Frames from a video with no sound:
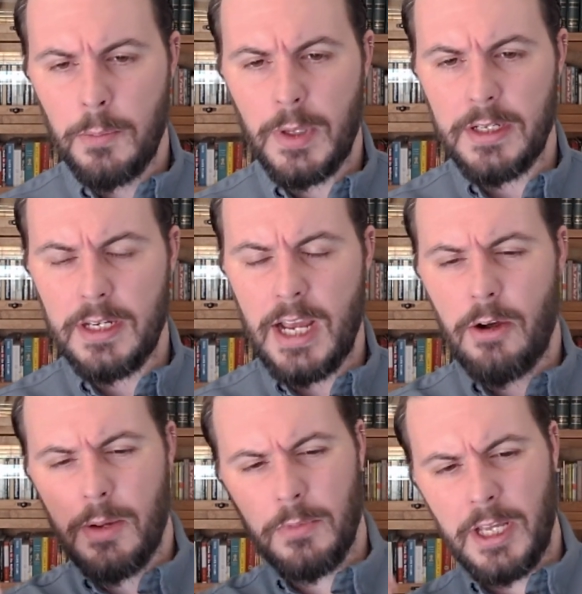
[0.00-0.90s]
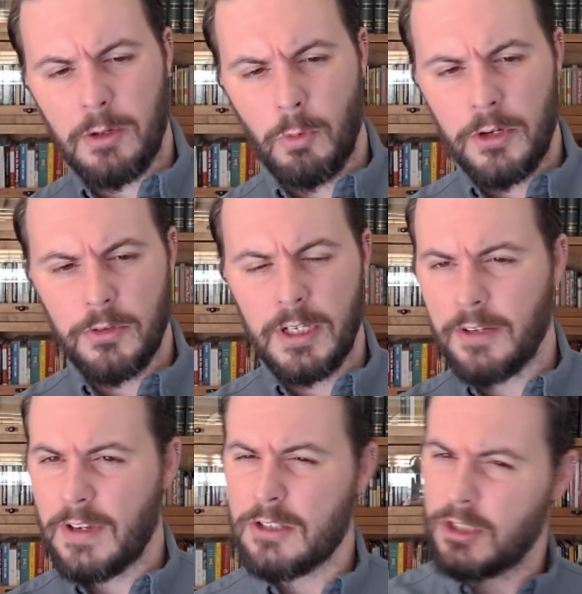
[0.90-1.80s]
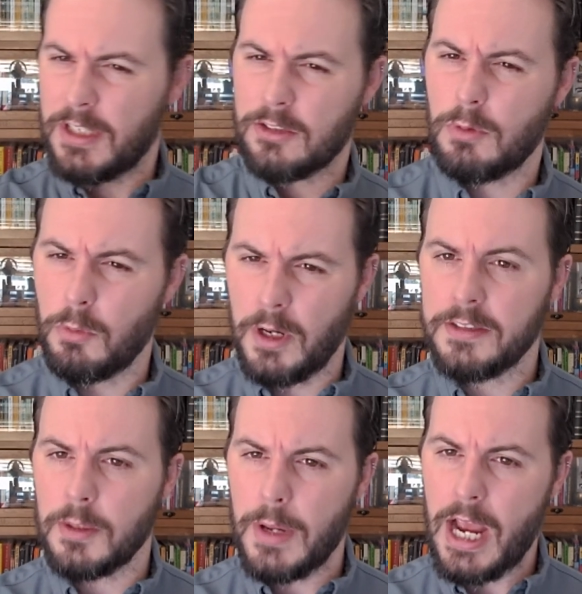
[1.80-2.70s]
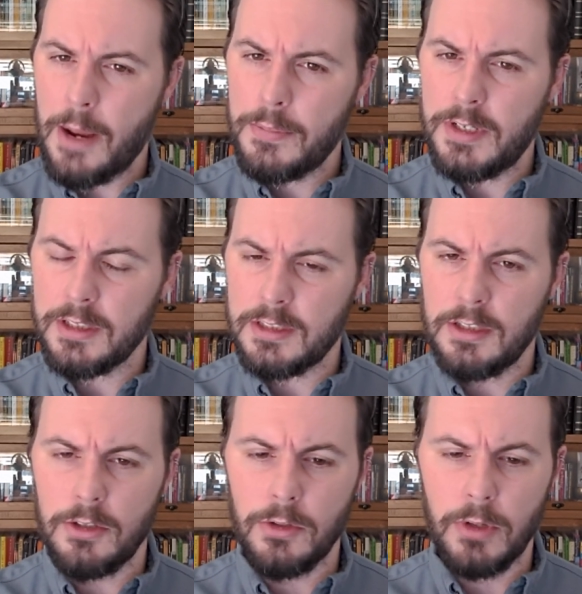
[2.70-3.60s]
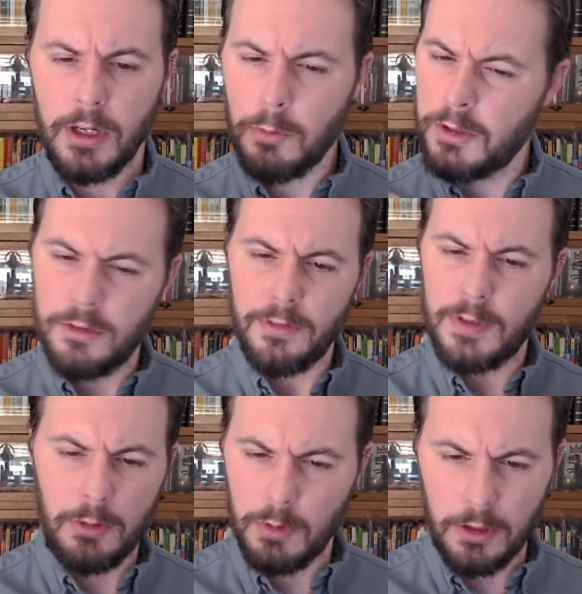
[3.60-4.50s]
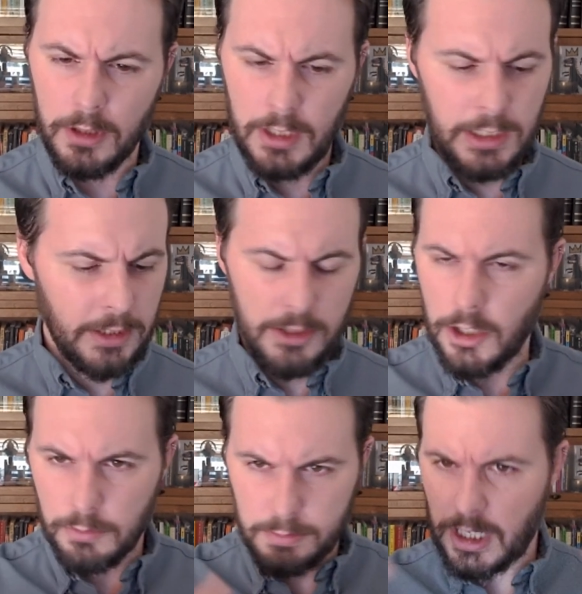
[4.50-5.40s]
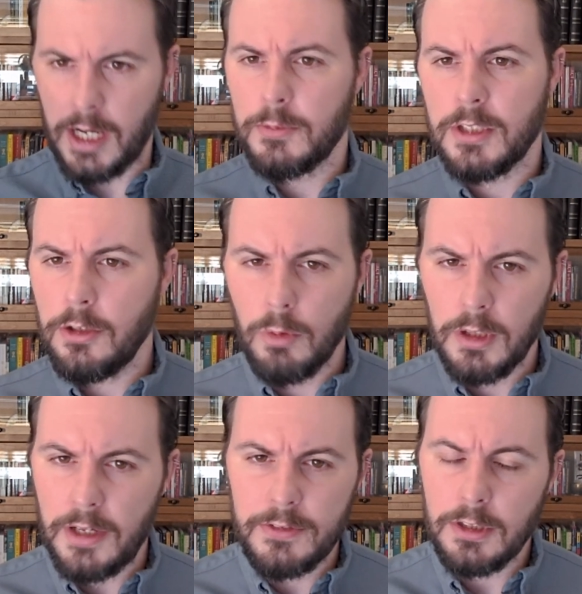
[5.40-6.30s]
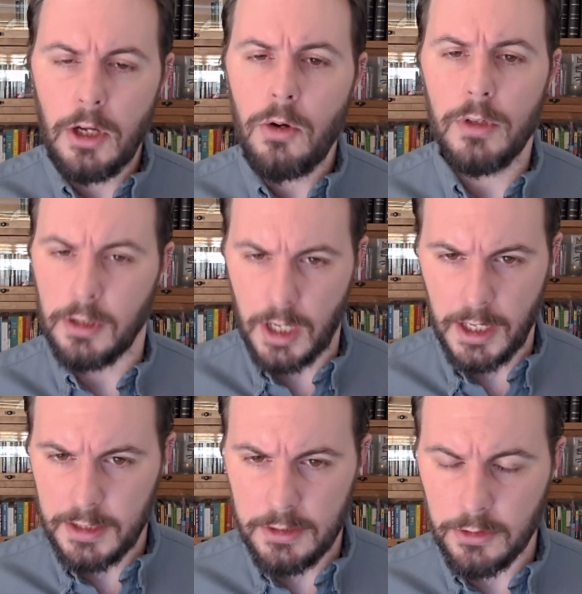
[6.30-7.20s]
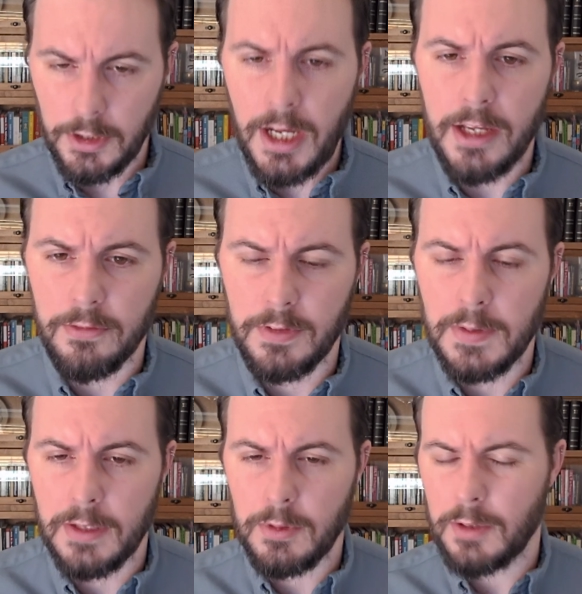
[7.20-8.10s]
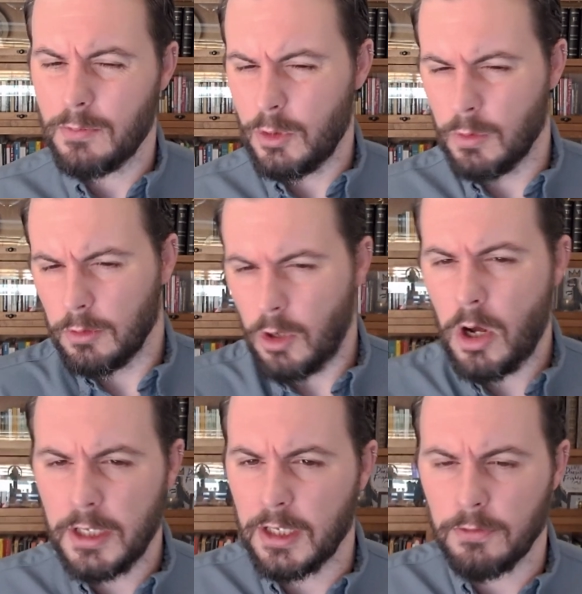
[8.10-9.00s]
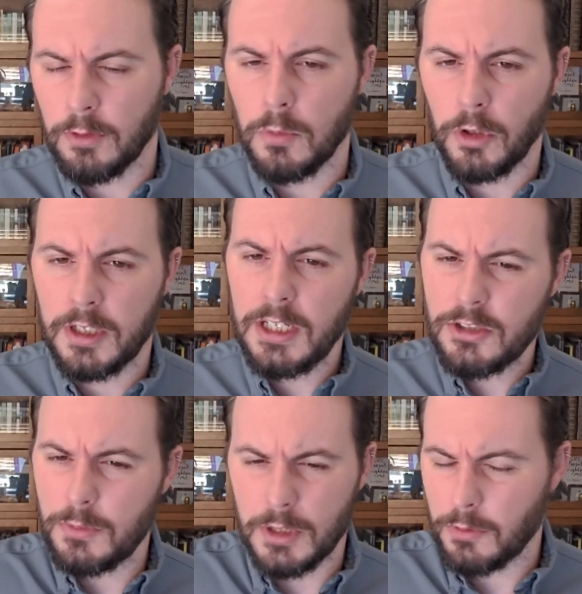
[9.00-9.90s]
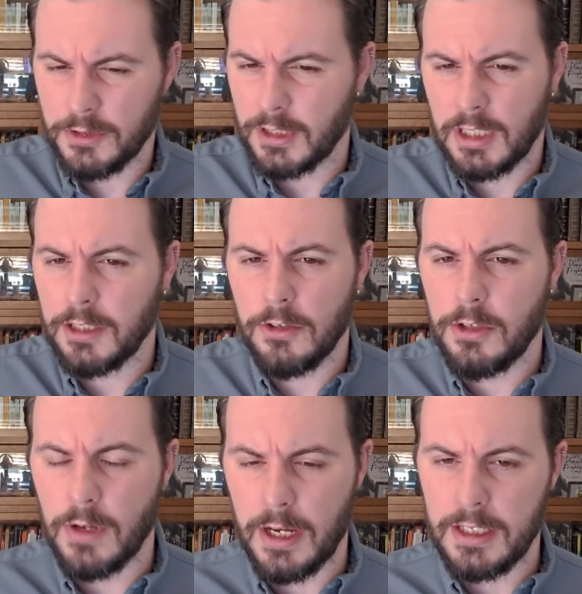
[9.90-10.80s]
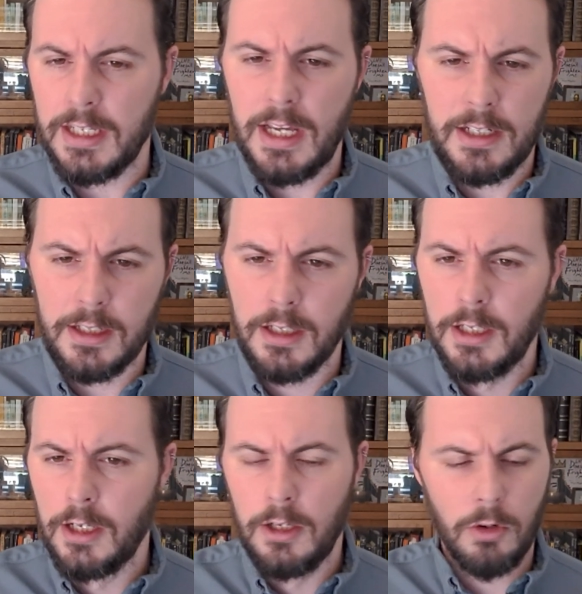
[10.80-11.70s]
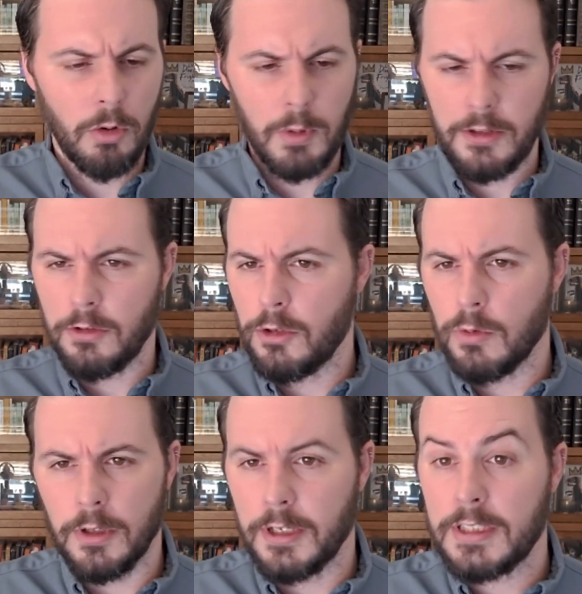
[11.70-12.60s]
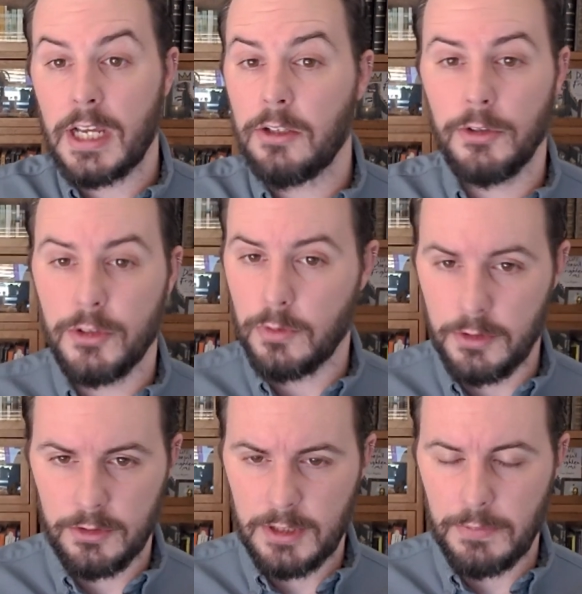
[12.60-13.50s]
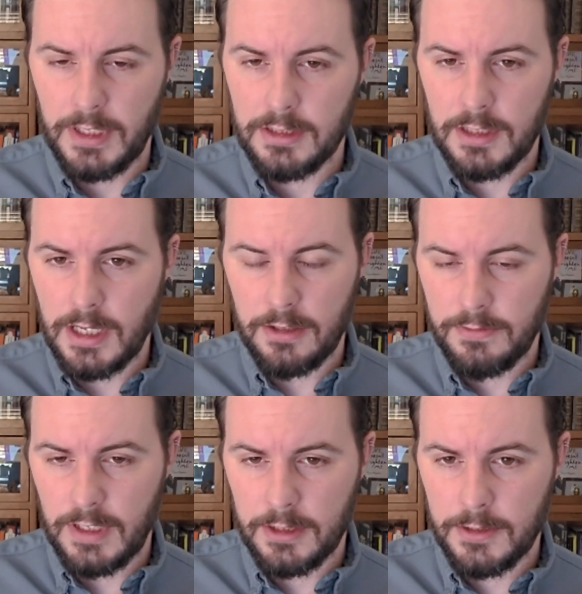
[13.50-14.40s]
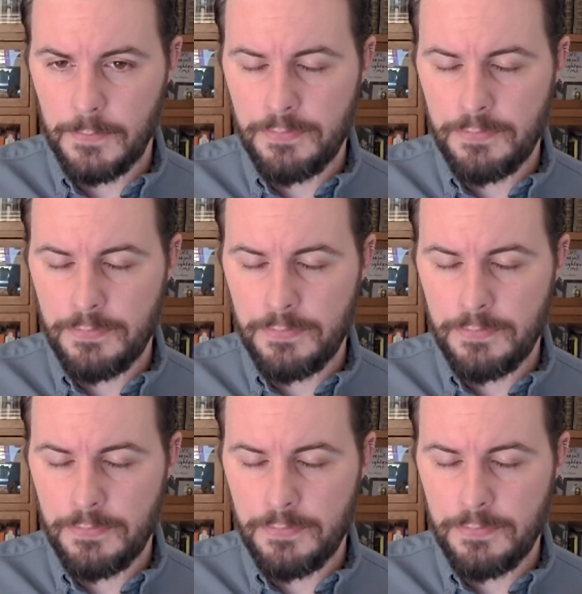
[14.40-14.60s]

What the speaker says: But now I'm like wondering if actually that's what winds up happening to you. And I wonder if there were, times that you were left alone a lot in your life and that you were longing for more connection, but it wasn't clear to you how to get it or whether you were entitled to it or something to that effect.